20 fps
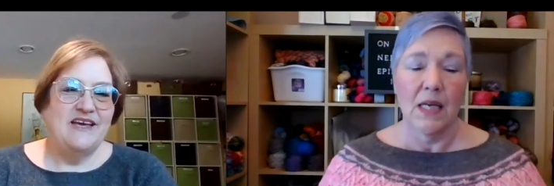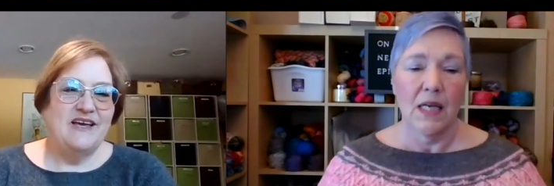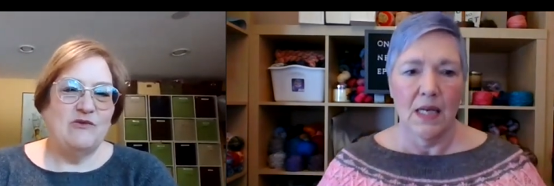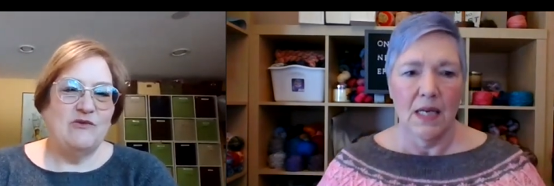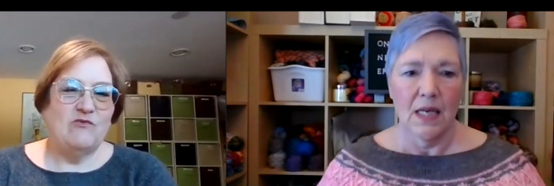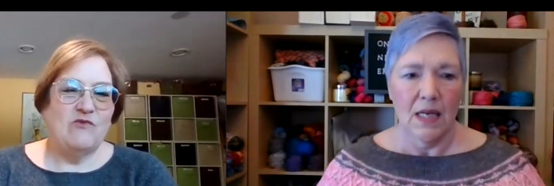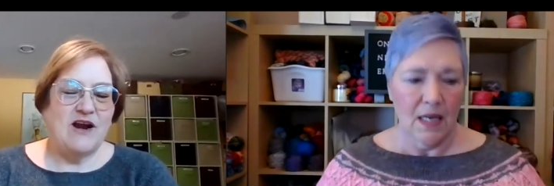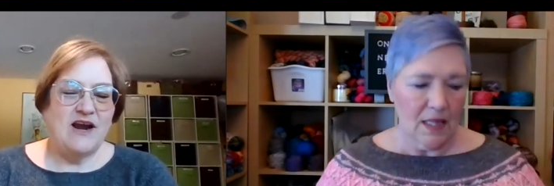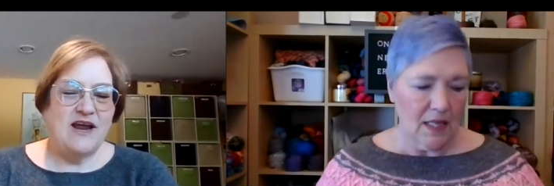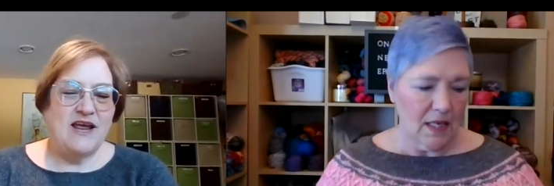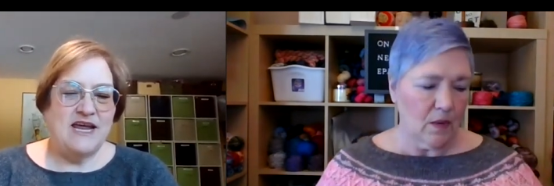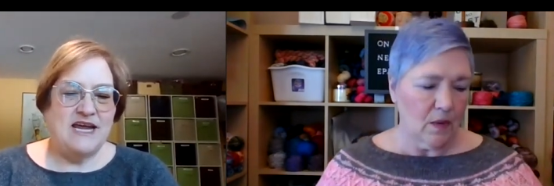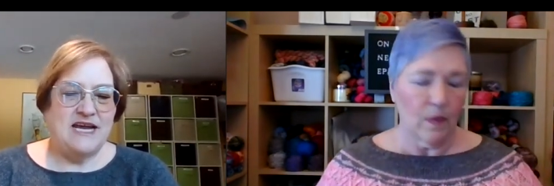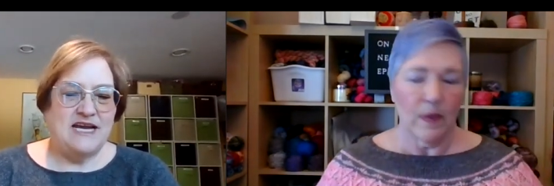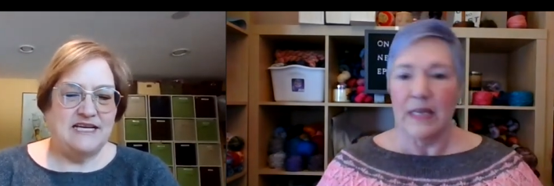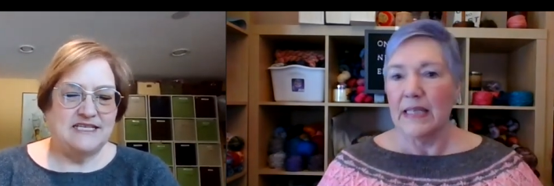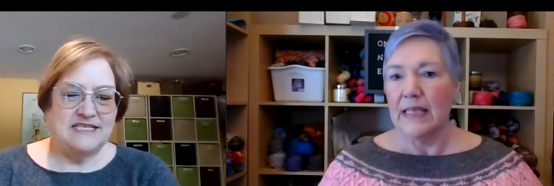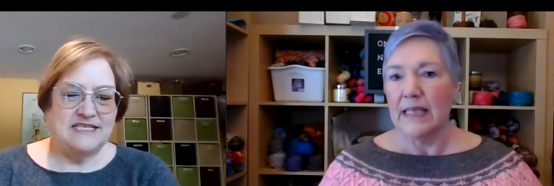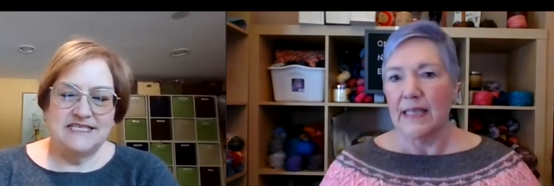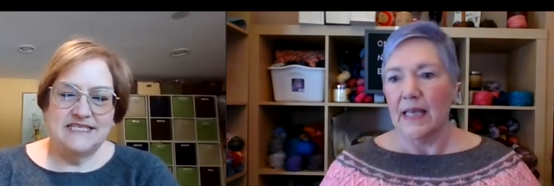Speaker 1: Right.
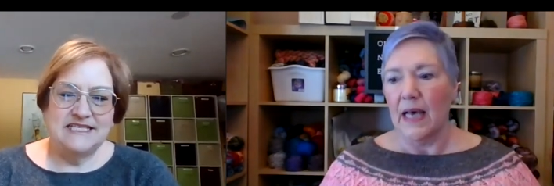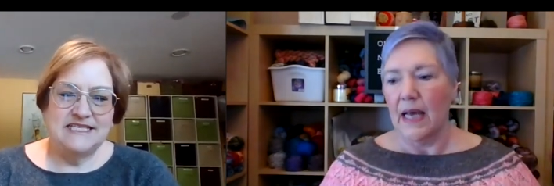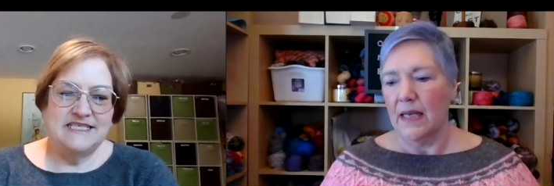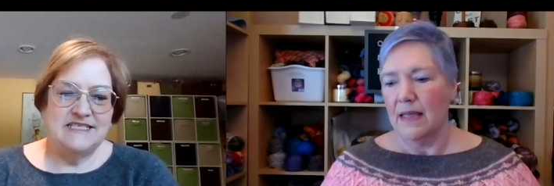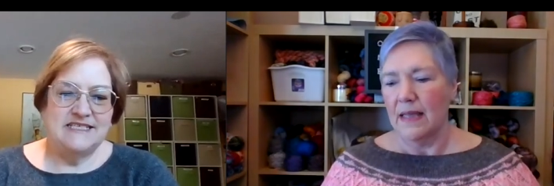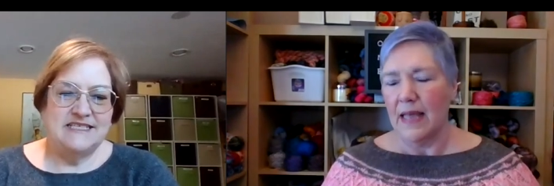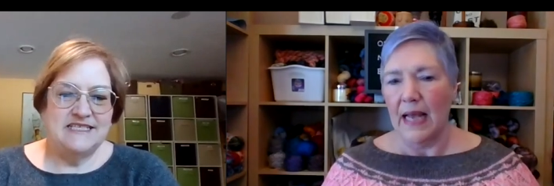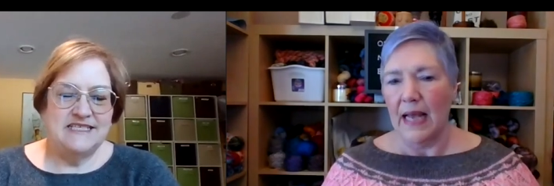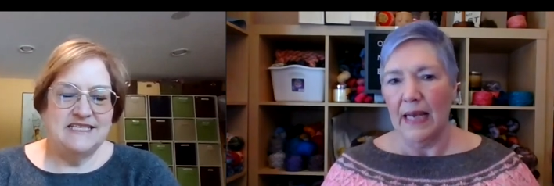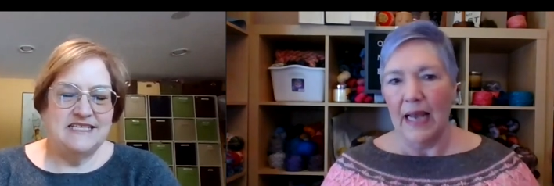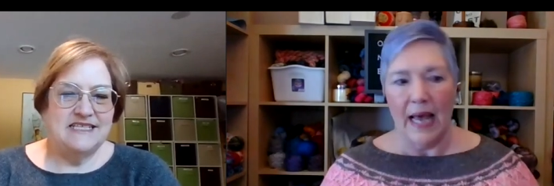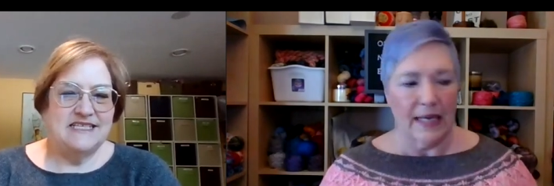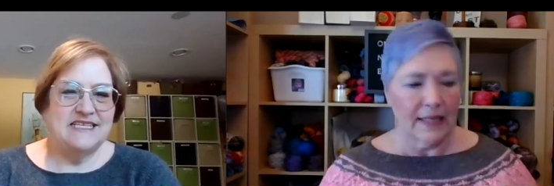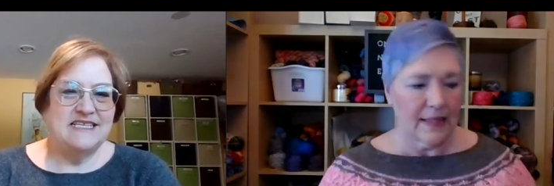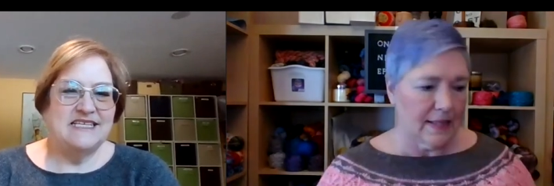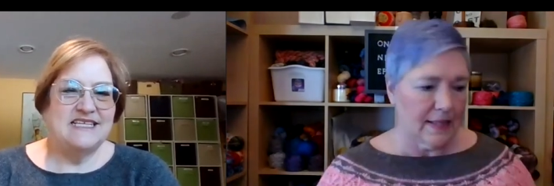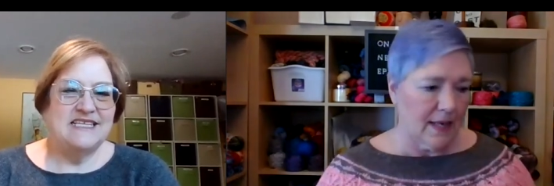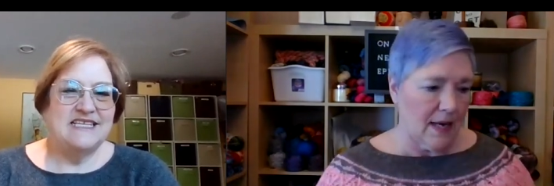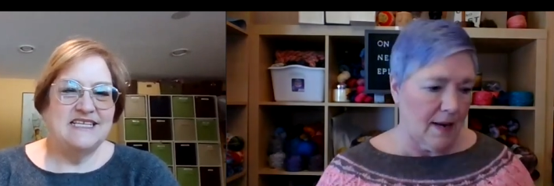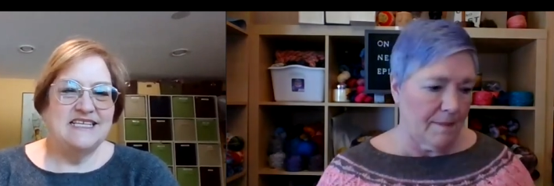We decided that
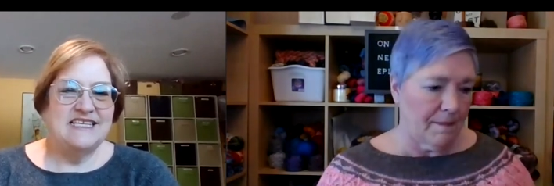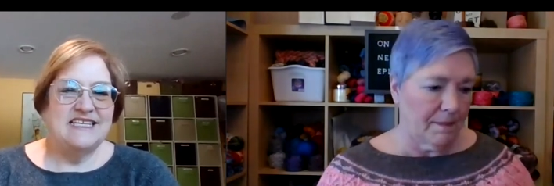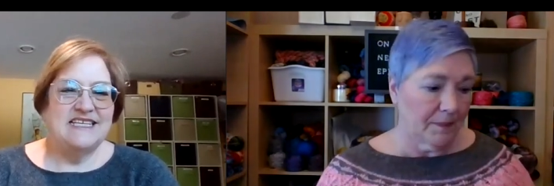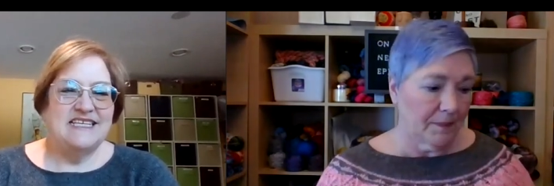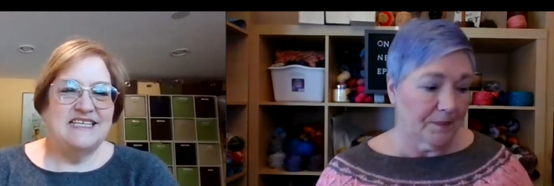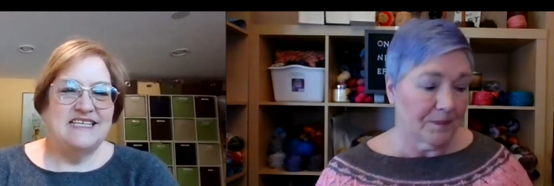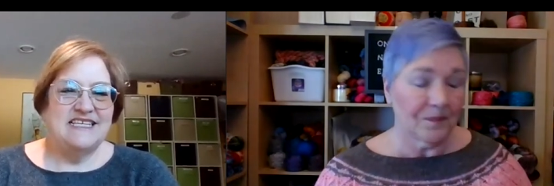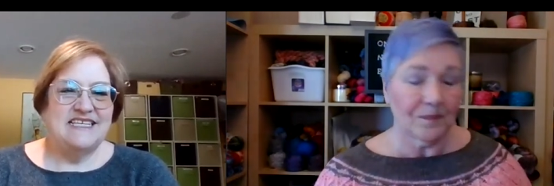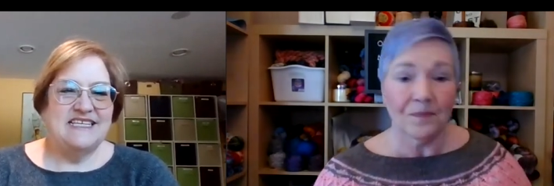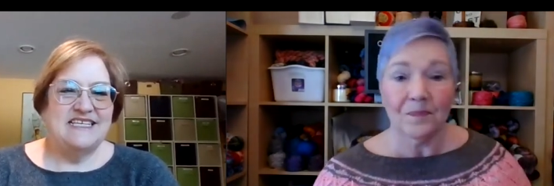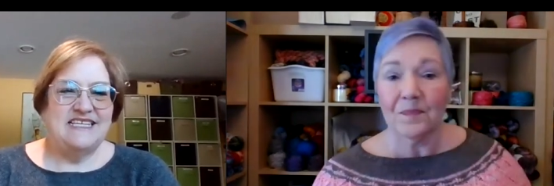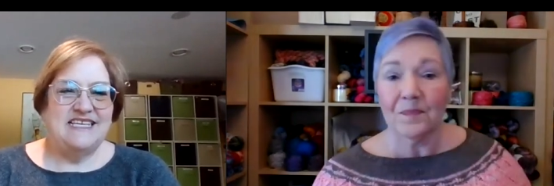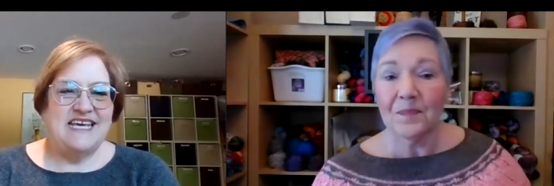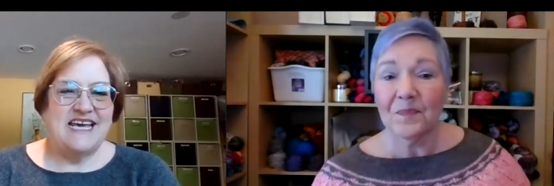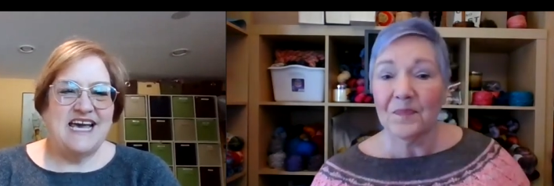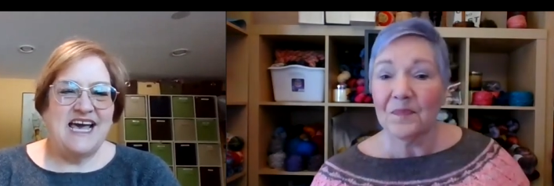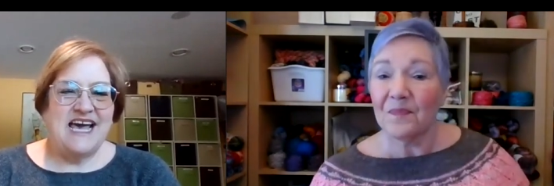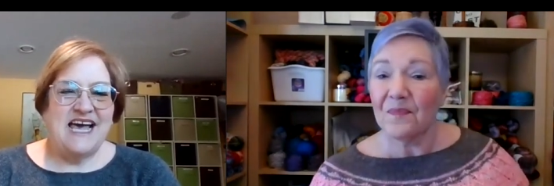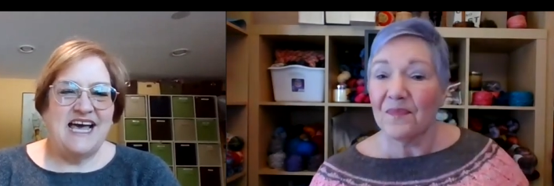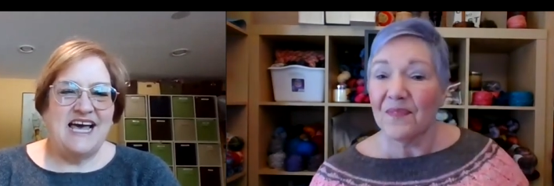last time.
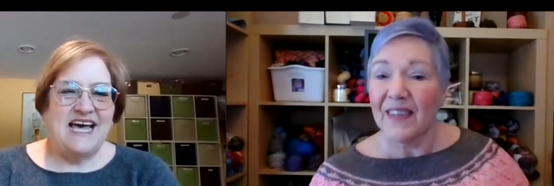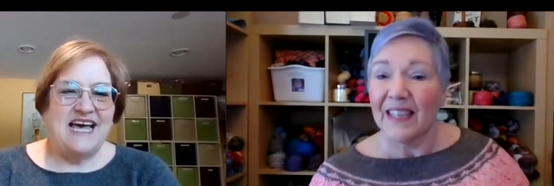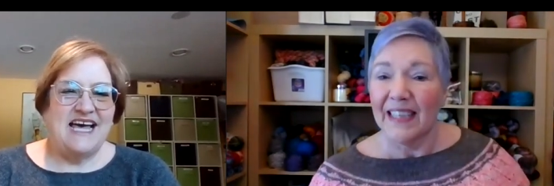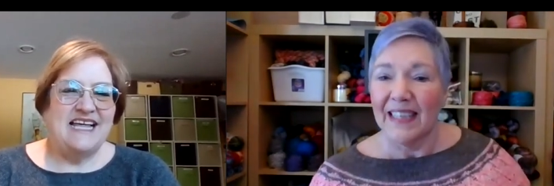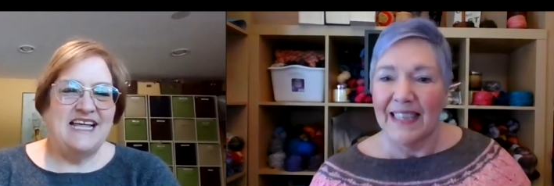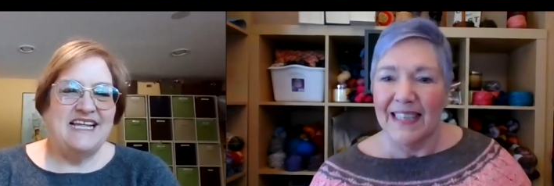Yeah.